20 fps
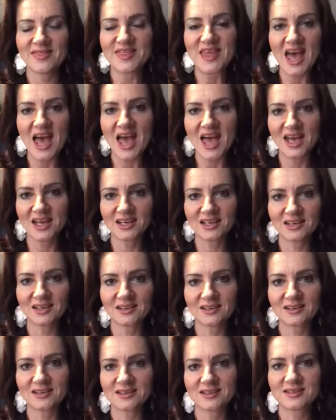
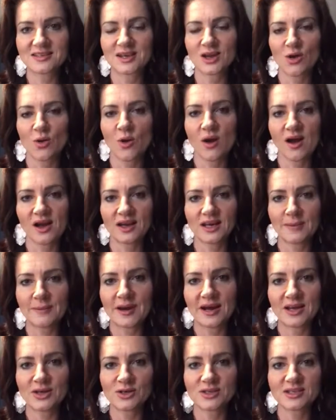Then sit quietly
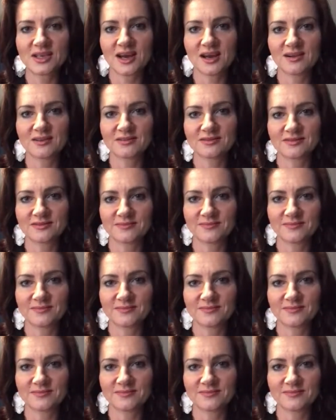by yourself